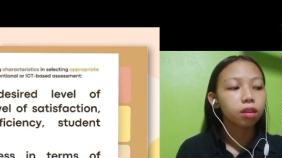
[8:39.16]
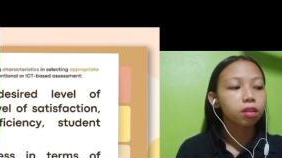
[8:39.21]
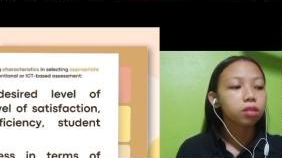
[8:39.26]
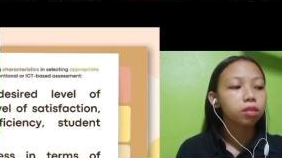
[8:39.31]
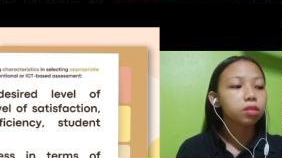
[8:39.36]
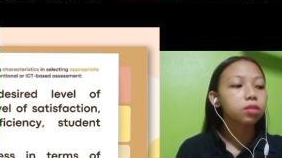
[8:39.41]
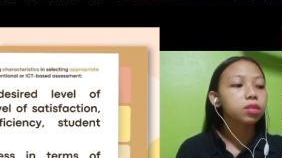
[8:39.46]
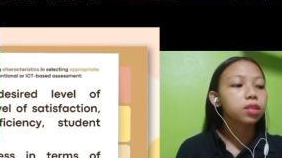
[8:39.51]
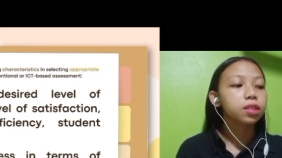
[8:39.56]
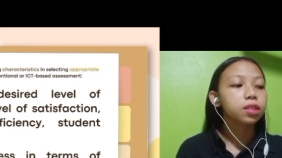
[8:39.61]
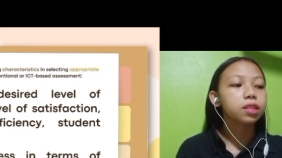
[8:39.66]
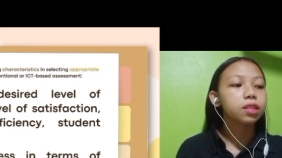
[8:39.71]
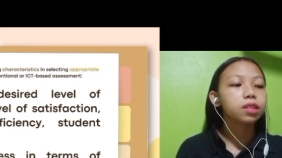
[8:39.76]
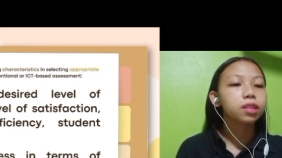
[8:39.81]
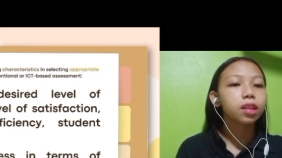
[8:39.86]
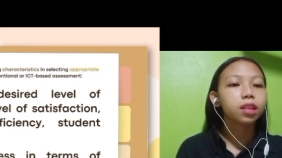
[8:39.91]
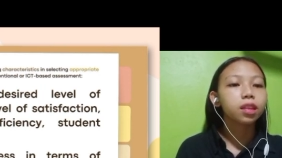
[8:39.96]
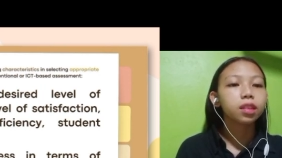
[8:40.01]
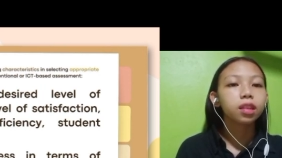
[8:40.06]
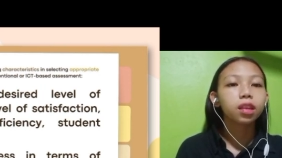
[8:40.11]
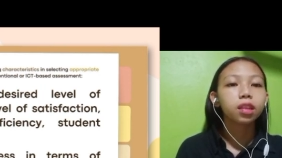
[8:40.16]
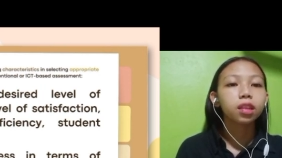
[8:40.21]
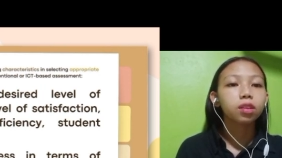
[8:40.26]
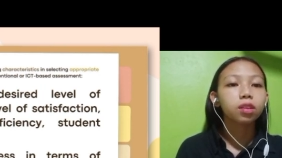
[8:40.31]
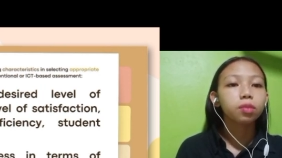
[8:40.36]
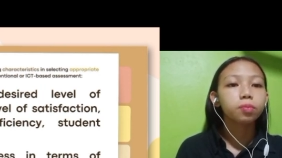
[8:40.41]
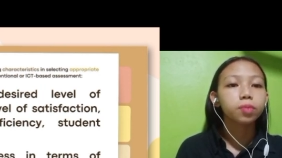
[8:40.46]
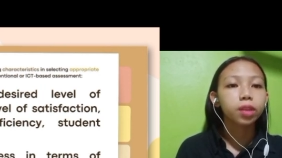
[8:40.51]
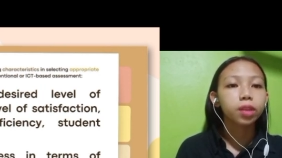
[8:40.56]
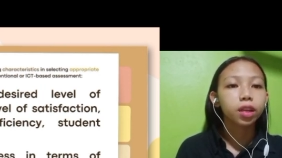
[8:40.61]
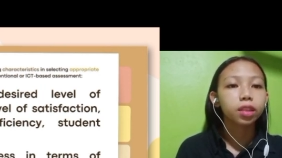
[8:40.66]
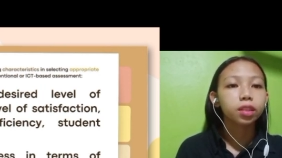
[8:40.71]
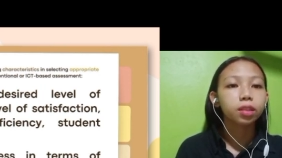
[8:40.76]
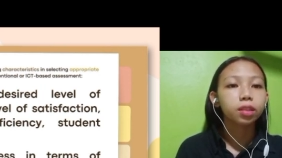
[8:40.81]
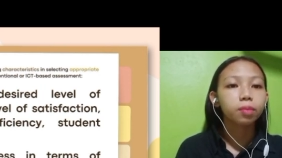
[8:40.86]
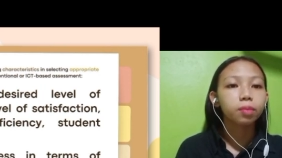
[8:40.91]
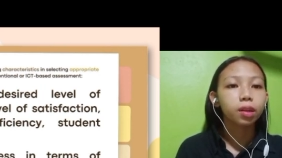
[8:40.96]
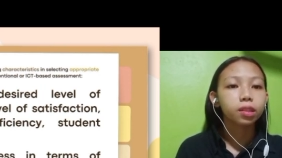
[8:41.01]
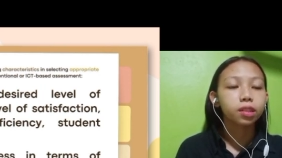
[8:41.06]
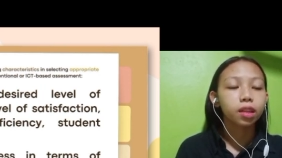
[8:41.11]
consistent and
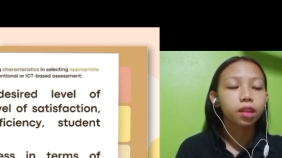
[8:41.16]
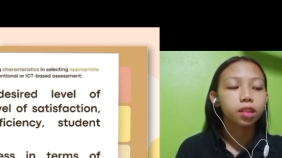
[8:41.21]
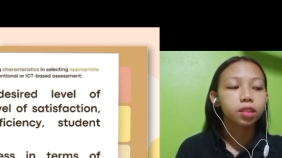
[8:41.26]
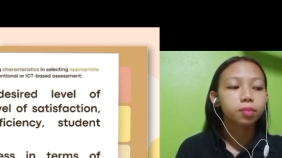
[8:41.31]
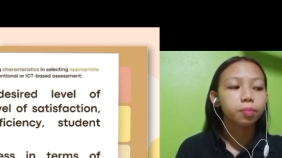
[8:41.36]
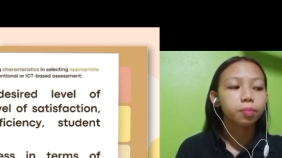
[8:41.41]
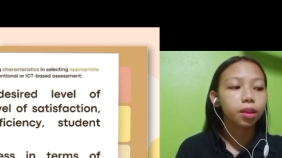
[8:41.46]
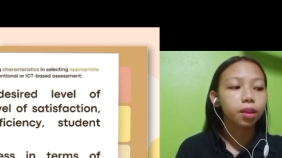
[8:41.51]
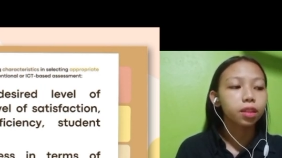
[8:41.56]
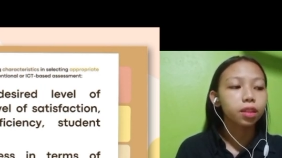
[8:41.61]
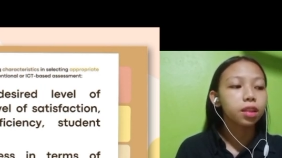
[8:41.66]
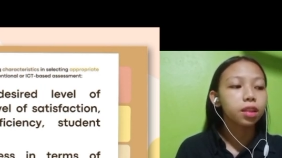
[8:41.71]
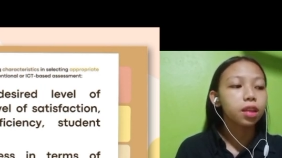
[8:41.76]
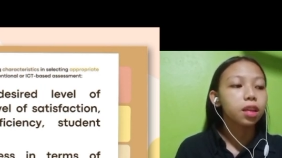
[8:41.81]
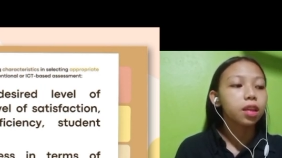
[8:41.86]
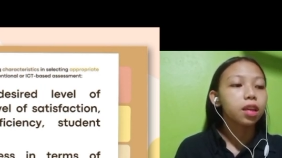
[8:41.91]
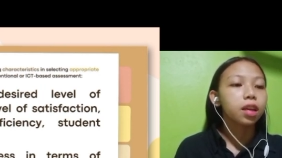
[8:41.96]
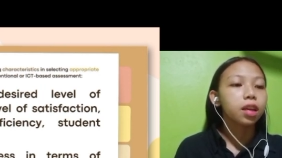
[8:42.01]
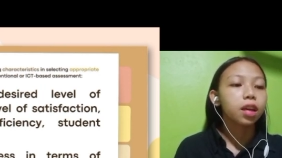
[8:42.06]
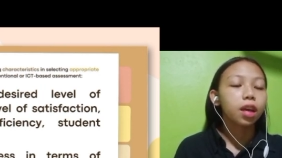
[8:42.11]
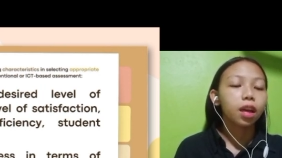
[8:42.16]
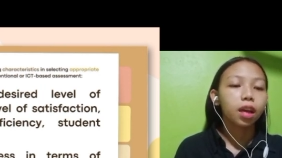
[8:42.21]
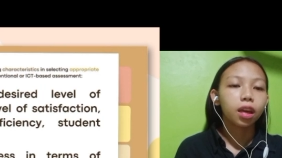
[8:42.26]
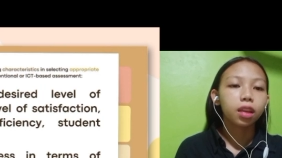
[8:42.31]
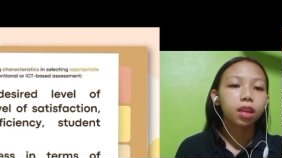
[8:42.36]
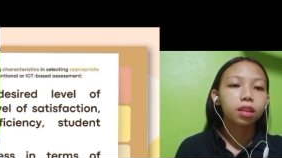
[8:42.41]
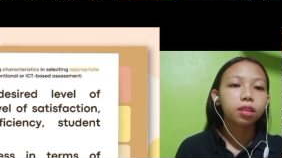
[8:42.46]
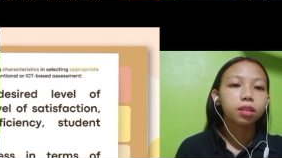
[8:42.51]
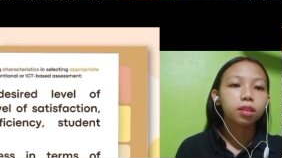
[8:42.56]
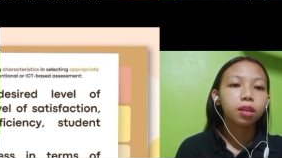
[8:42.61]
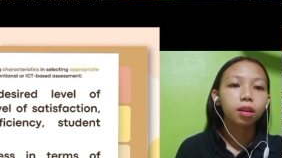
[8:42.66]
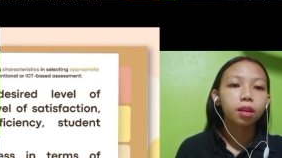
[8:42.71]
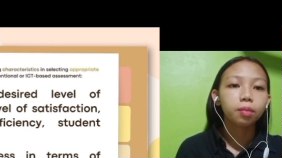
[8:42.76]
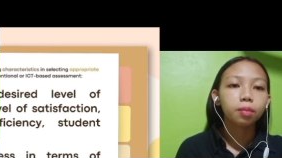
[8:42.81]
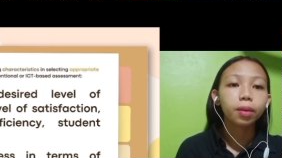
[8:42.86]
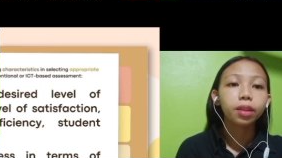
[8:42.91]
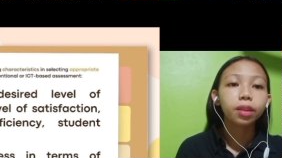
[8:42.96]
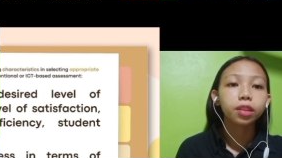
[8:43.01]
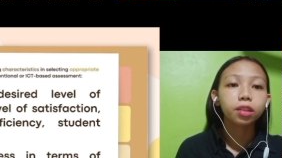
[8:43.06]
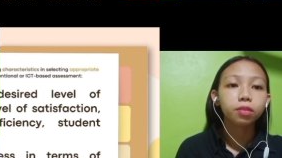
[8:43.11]
objective assessment and
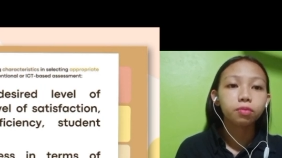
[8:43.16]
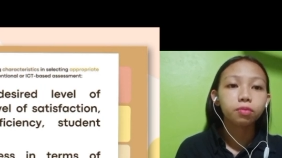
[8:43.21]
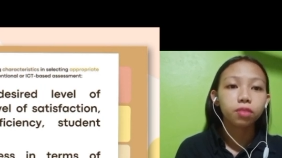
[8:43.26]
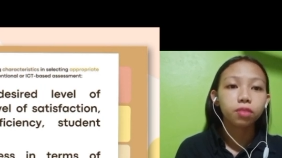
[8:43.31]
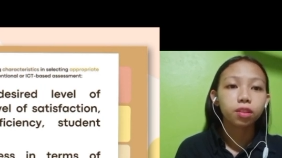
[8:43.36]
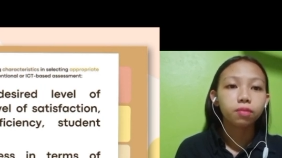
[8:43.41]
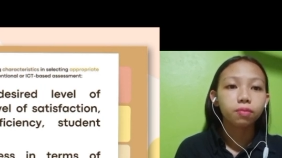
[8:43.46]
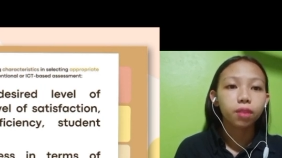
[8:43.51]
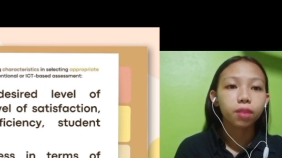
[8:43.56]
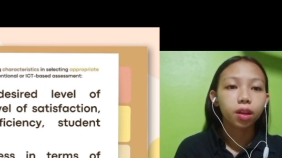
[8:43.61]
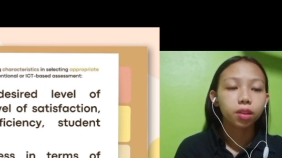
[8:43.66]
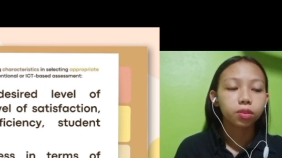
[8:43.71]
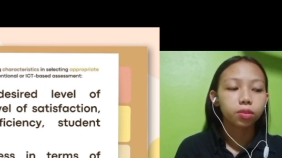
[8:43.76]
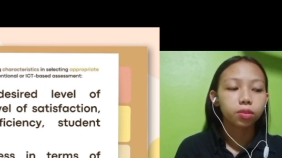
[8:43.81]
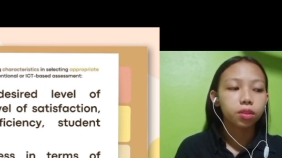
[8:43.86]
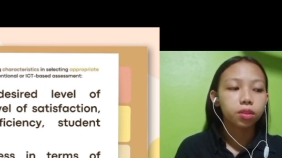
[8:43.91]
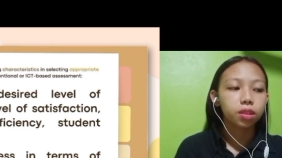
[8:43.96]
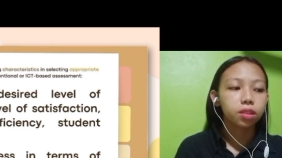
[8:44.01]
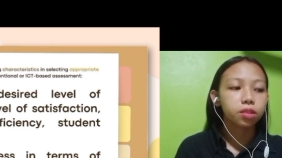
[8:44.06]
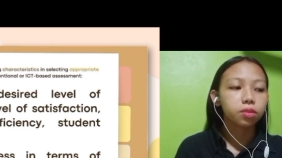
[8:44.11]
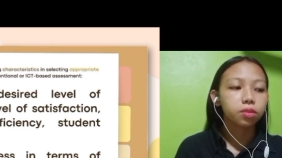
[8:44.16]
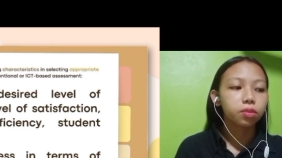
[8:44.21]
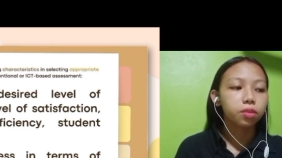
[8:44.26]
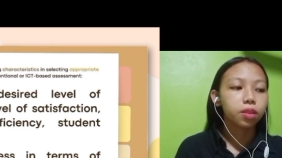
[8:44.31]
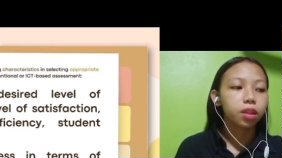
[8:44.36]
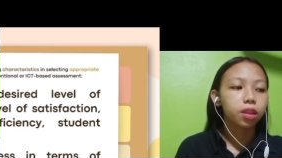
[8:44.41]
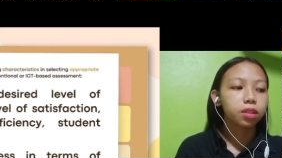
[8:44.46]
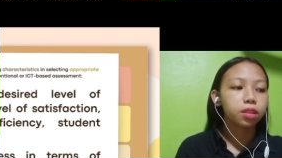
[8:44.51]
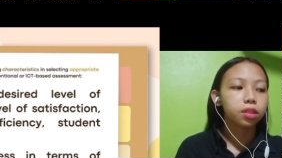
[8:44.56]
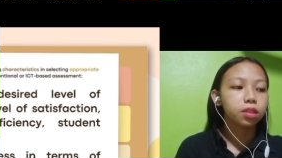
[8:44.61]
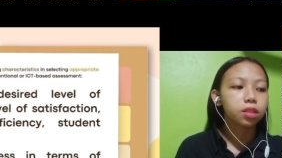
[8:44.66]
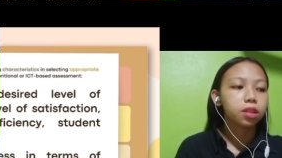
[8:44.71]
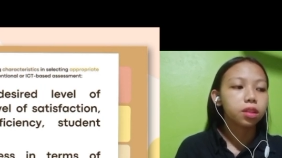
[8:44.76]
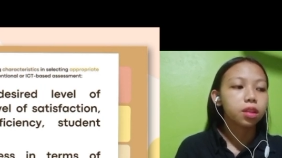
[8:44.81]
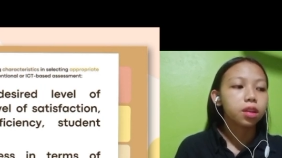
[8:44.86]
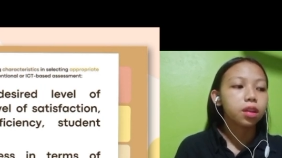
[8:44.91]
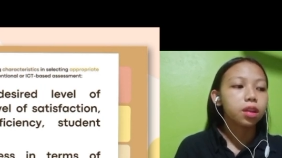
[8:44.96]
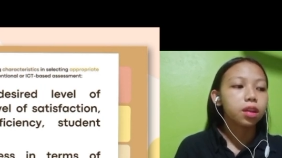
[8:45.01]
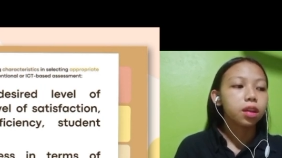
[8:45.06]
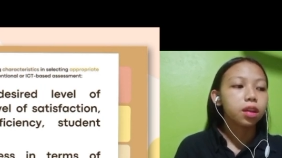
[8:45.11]
better feedback to the students.
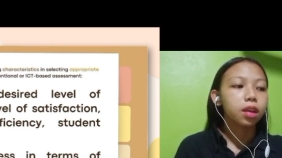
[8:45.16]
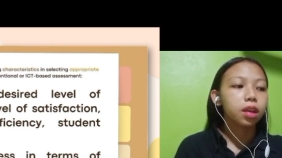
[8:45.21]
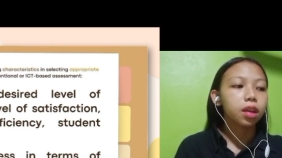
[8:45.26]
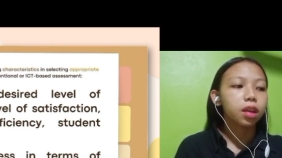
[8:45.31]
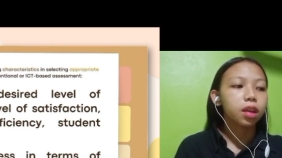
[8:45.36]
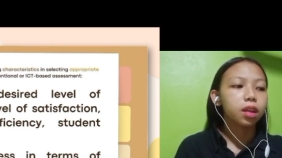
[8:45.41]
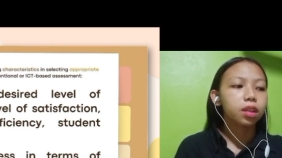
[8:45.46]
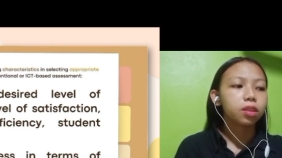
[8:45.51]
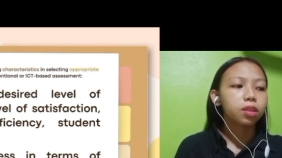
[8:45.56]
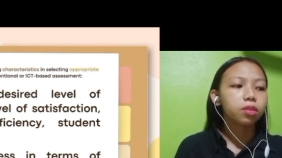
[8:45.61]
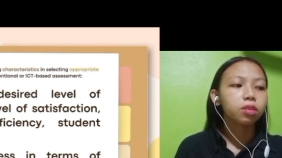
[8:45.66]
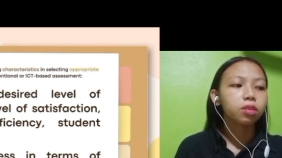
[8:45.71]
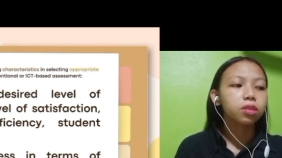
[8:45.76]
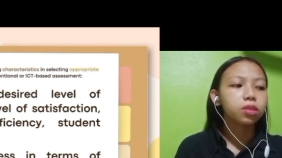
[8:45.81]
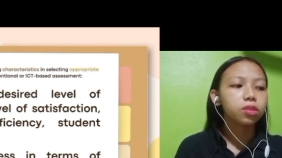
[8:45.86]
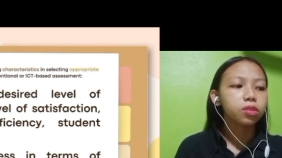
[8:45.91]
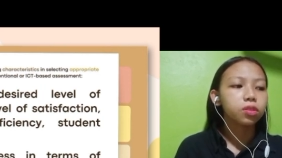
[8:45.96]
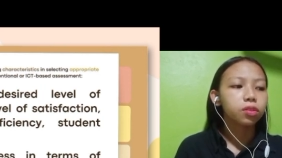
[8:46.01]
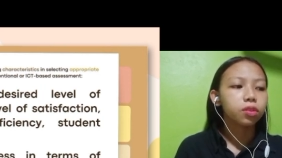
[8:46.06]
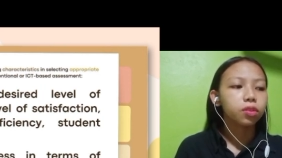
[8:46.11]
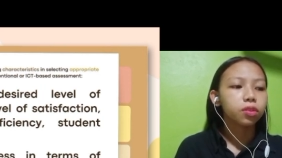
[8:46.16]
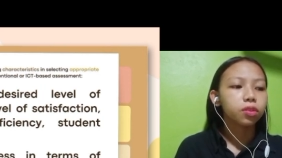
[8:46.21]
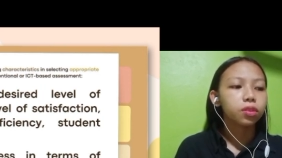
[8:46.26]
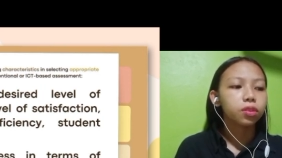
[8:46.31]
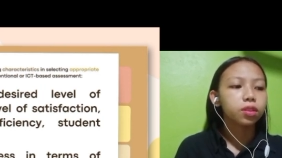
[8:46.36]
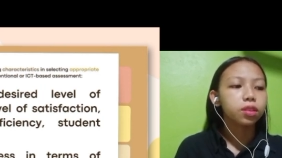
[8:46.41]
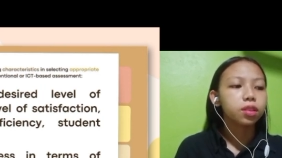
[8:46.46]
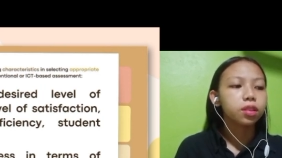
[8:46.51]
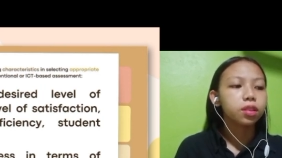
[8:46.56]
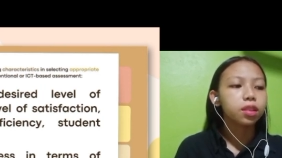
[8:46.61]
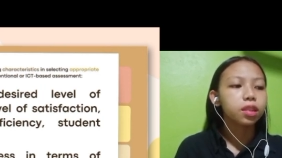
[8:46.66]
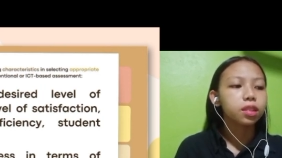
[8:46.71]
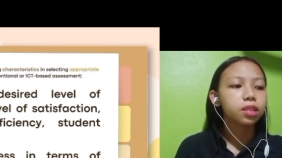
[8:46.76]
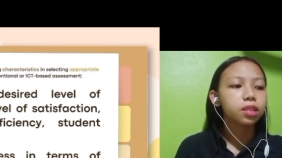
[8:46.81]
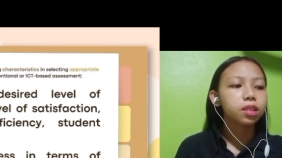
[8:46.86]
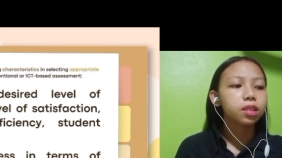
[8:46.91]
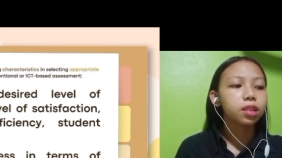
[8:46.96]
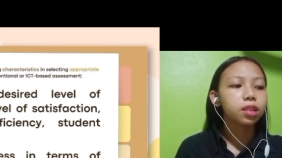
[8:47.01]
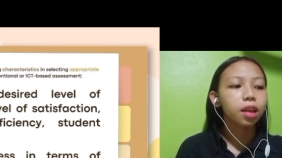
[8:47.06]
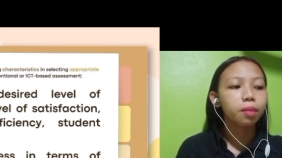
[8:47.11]
And also,
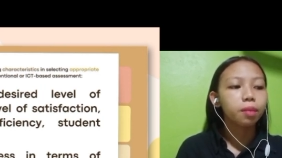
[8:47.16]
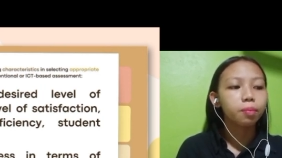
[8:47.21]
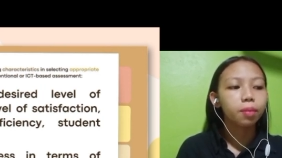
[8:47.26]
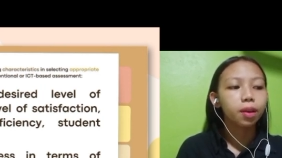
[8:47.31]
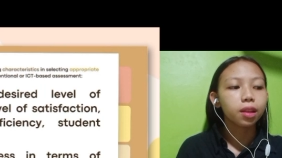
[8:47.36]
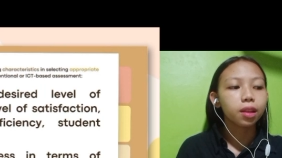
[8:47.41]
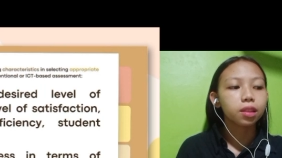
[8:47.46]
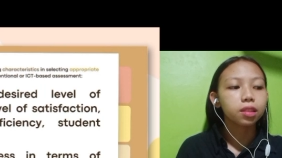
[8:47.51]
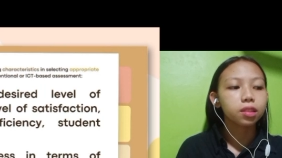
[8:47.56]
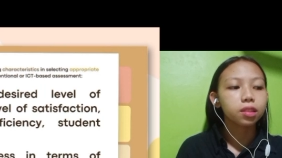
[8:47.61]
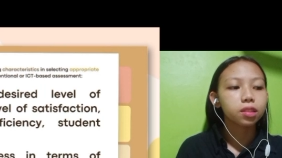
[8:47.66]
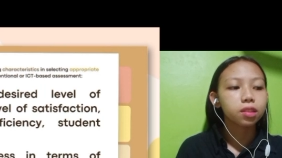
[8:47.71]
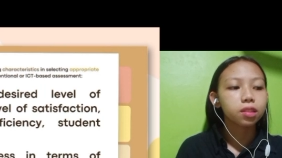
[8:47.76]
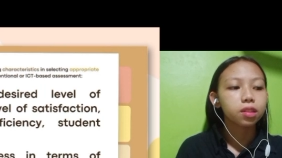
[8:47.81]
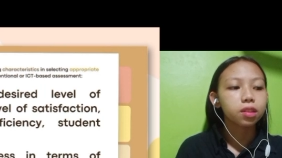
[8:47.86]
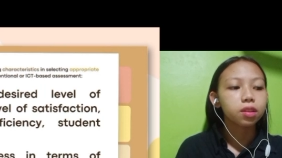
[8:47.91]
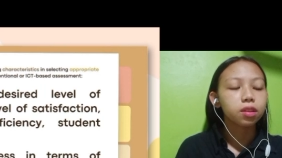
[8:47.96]
these levels